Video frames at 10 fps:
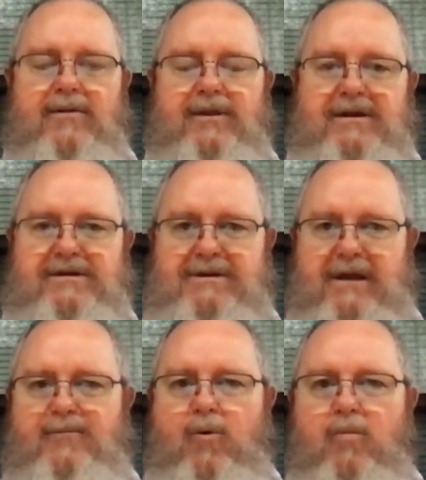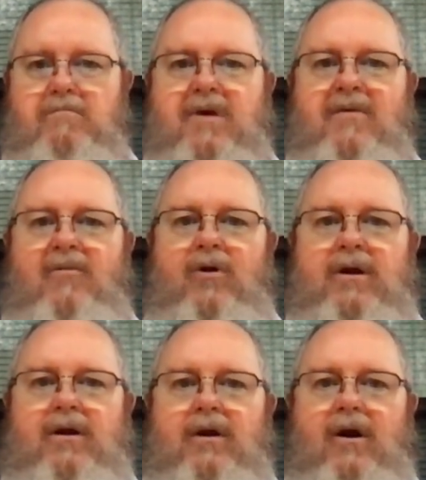the deeper
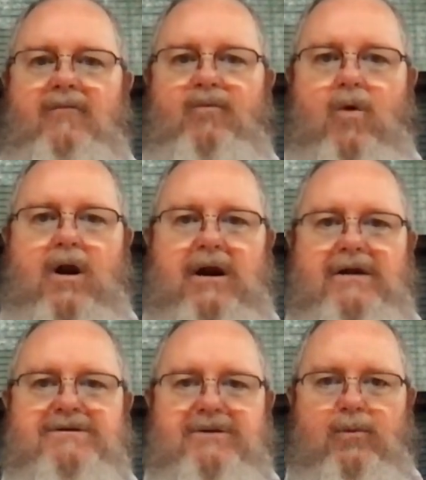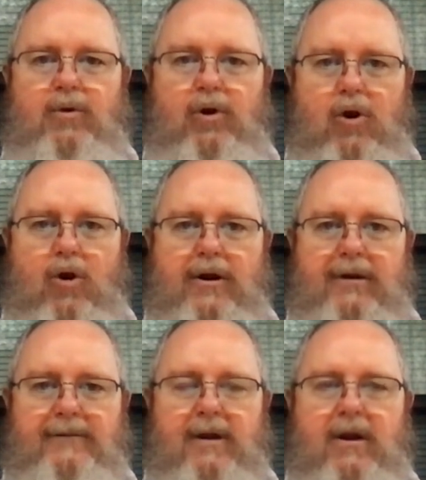memory of what it is that we're learning.